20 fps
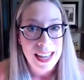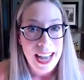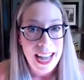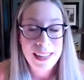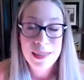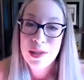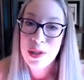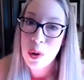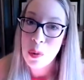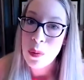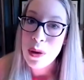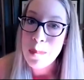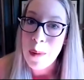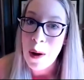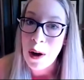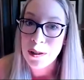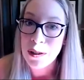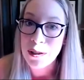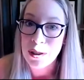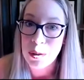And so we
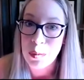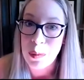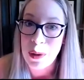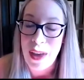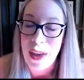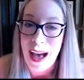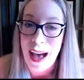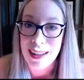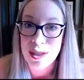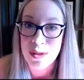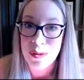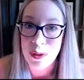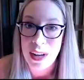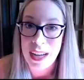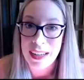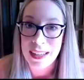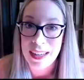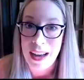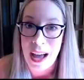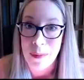partnered with Oxford
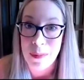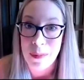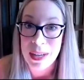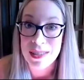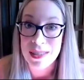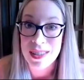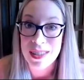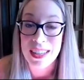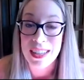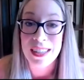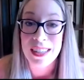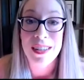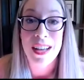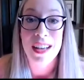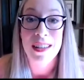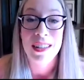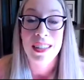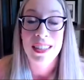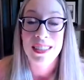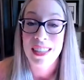Economics to
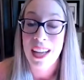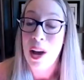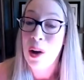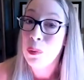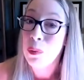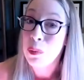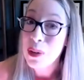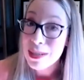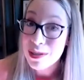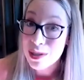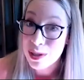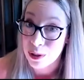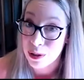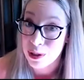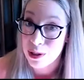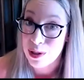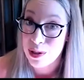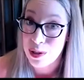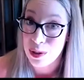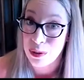conduct a
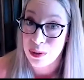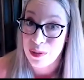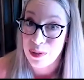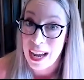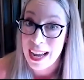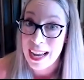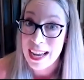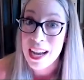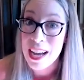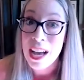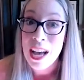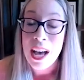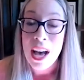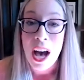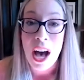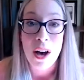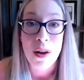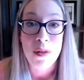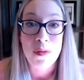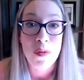research survey
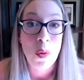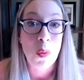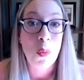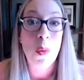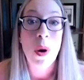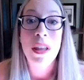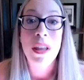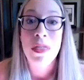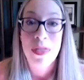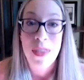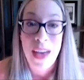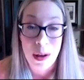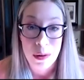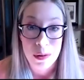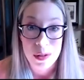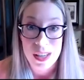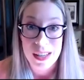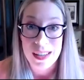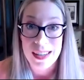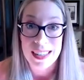of
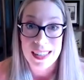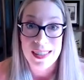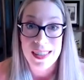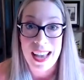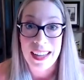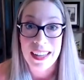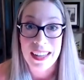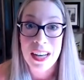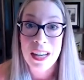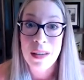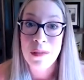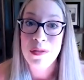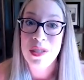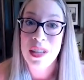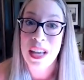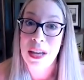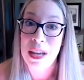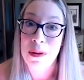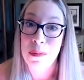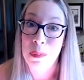1,000 executives
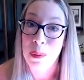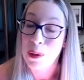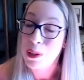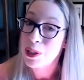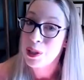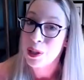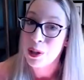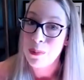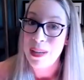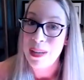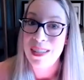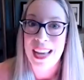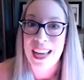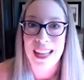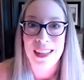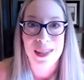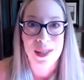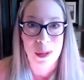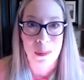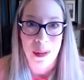in procurement
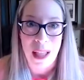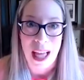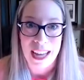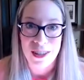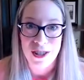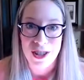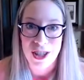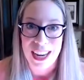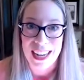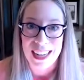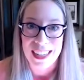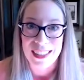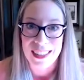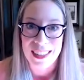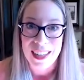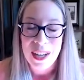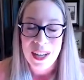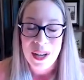and supply chain.